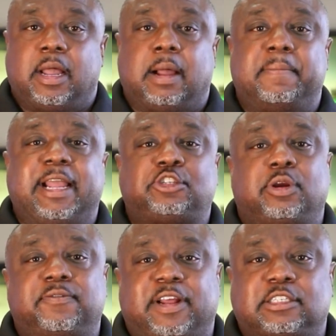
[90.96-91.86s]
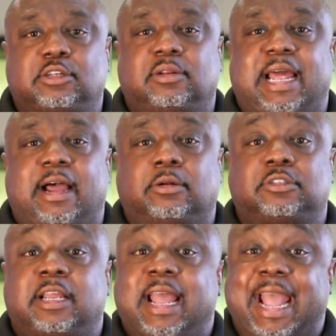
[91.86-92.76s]
a major investor
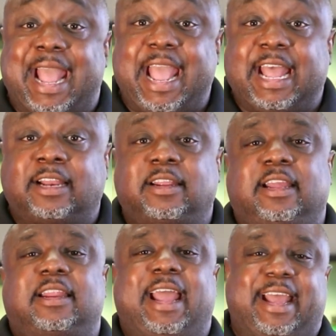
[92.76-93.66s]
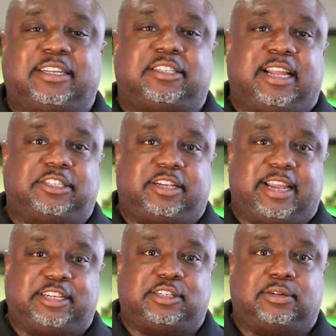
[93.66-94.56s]
lounge, and enhanced
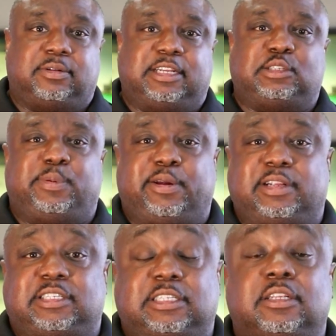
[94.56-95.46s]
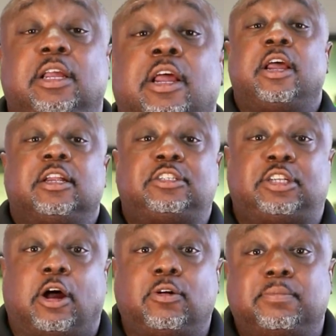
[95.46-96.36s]
educational experiences.
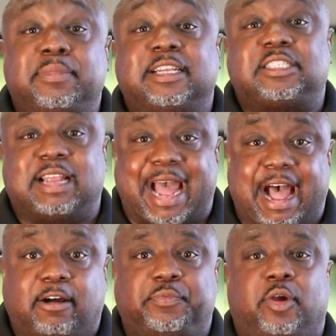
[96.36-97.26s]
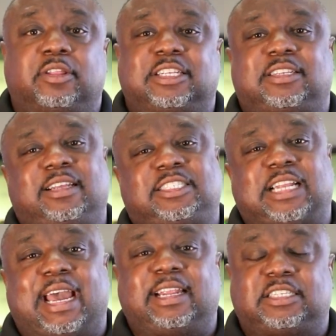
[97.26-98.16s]
Don't miss out on this
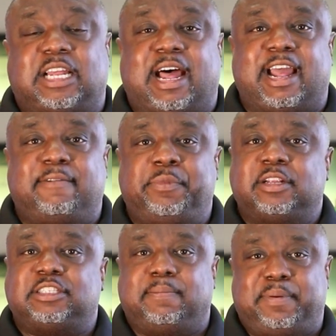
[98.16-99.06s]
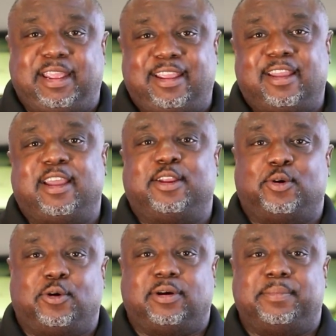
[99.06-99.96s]
exciting time to be an
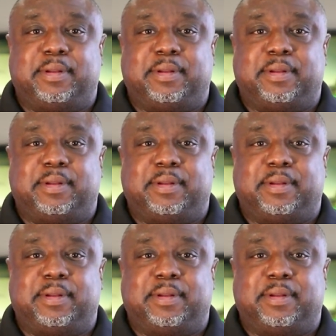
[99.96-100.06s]
ORRA